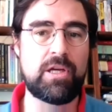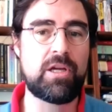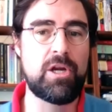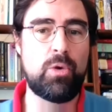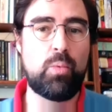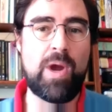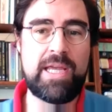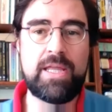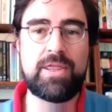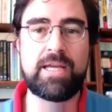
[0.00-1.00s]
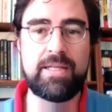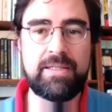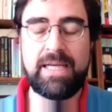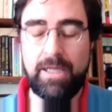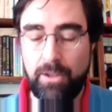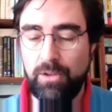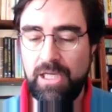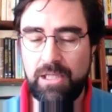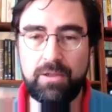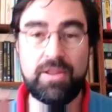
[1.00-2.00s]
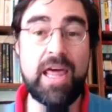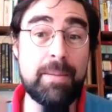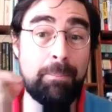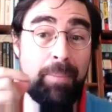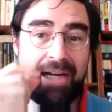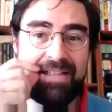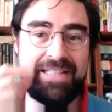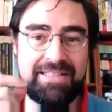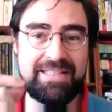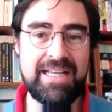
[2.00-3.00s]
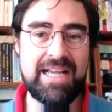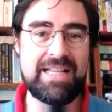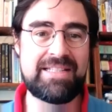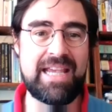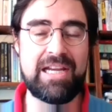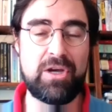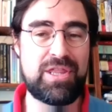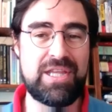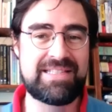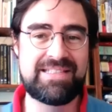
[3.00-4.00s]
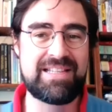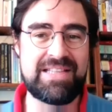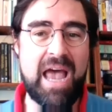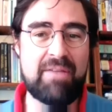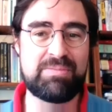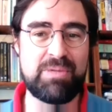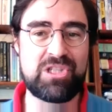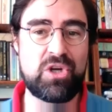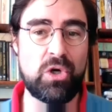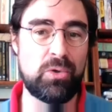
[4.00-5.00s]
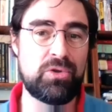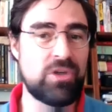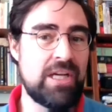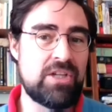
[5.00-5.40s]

They're going to weigh it. They can tell, look, they can bite it and say, look, this doesn't have as much gold.